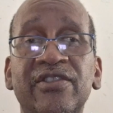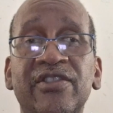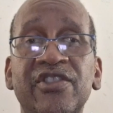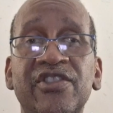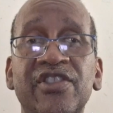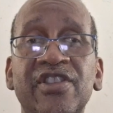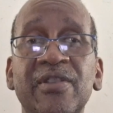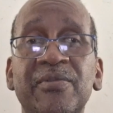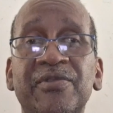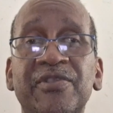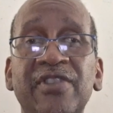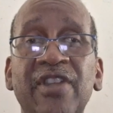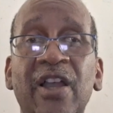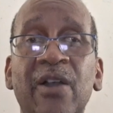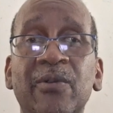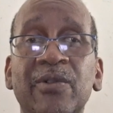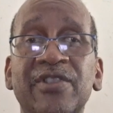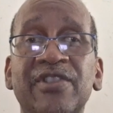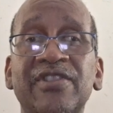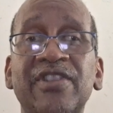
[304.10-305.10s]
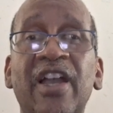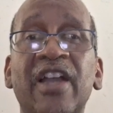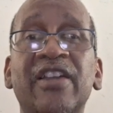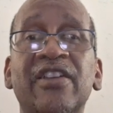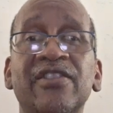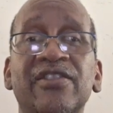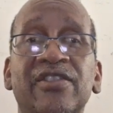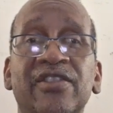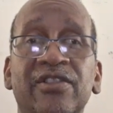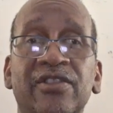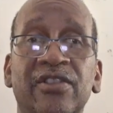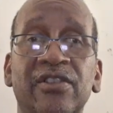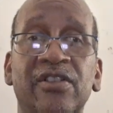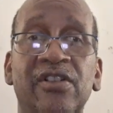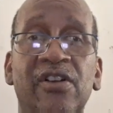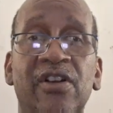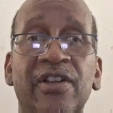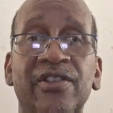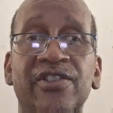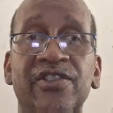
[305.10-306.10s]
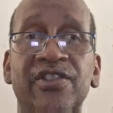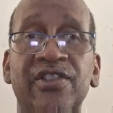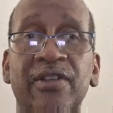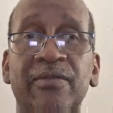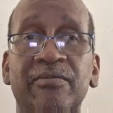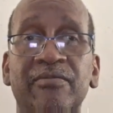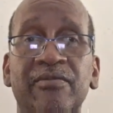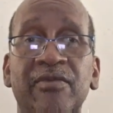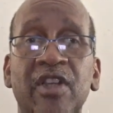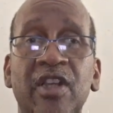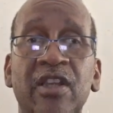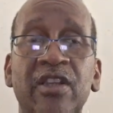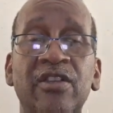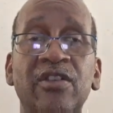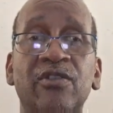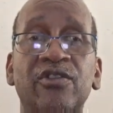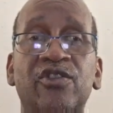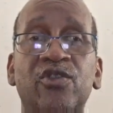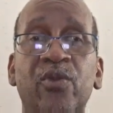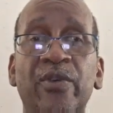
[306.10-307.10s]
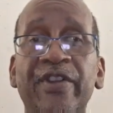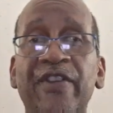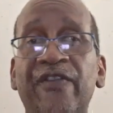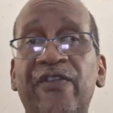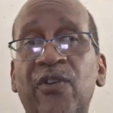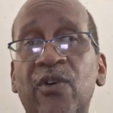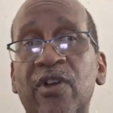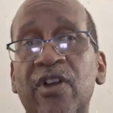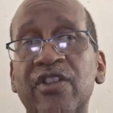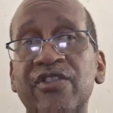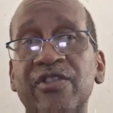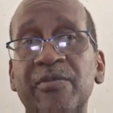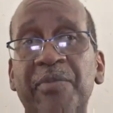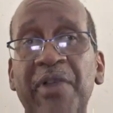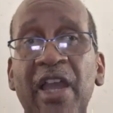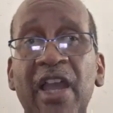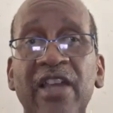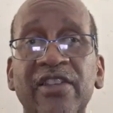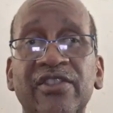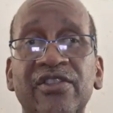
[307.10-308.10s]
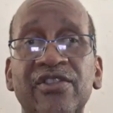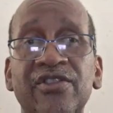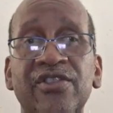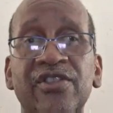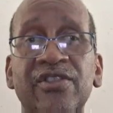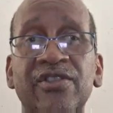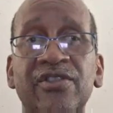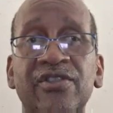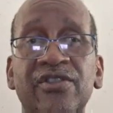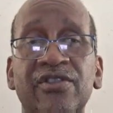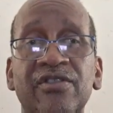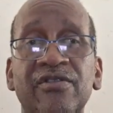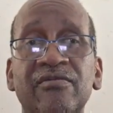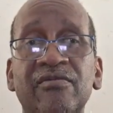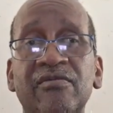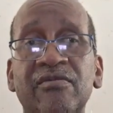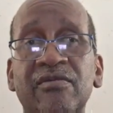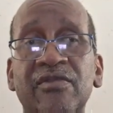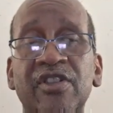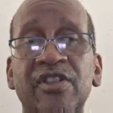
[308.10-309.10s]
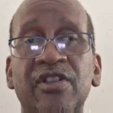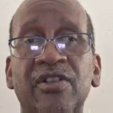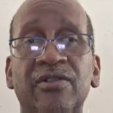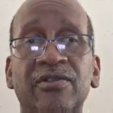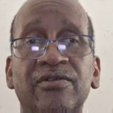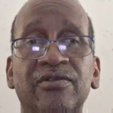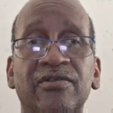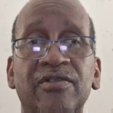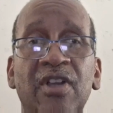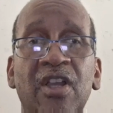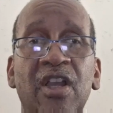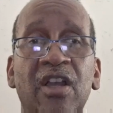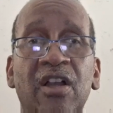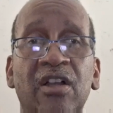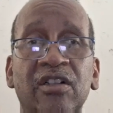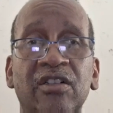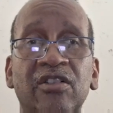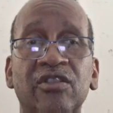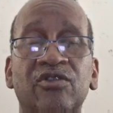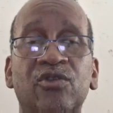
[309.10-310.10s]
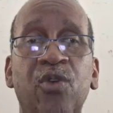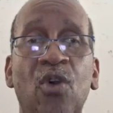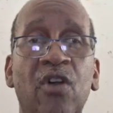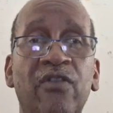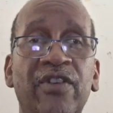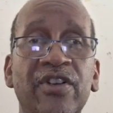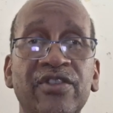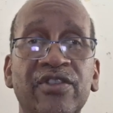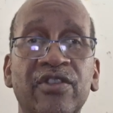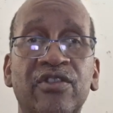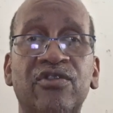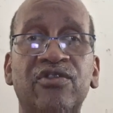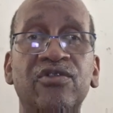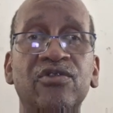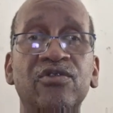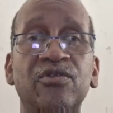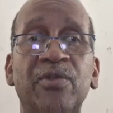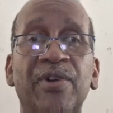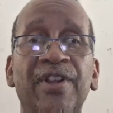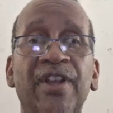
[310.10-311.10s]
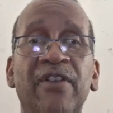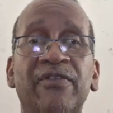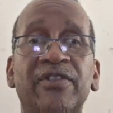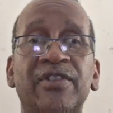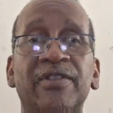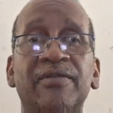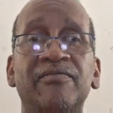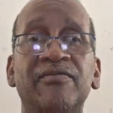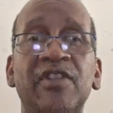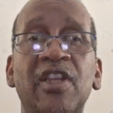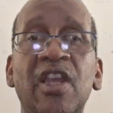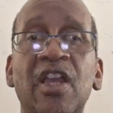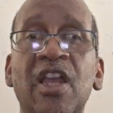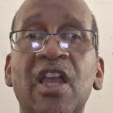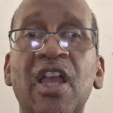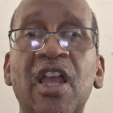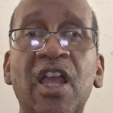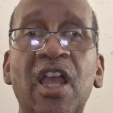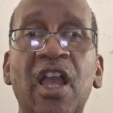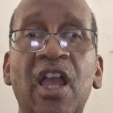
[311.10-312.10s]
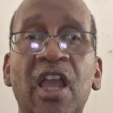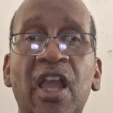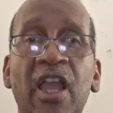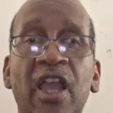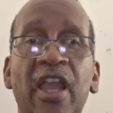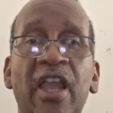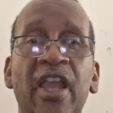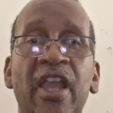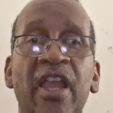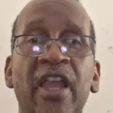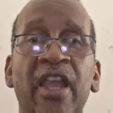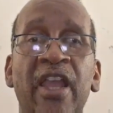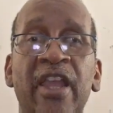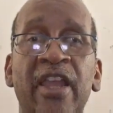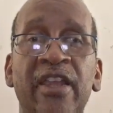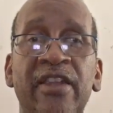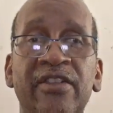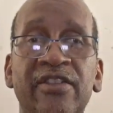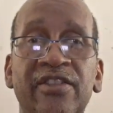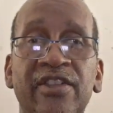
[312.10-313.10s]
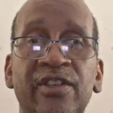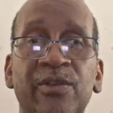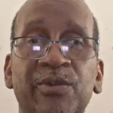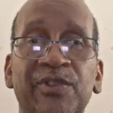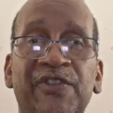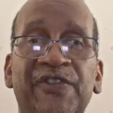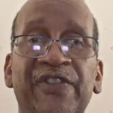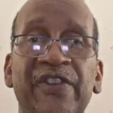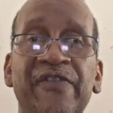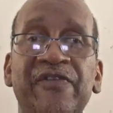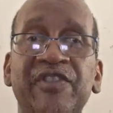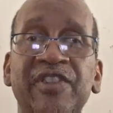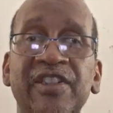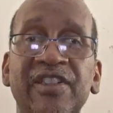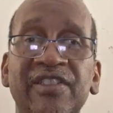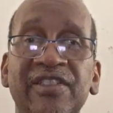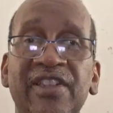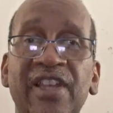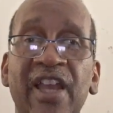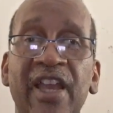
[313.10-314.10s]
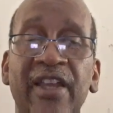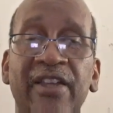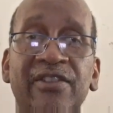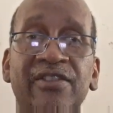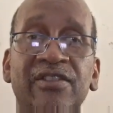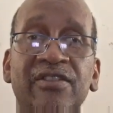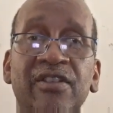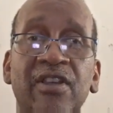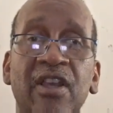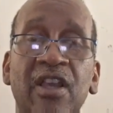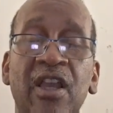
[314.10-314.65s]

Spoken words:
to ships now is not considered a large ship. 2,400 passengers, 1,200 crew, whatever. and it was 15 decks.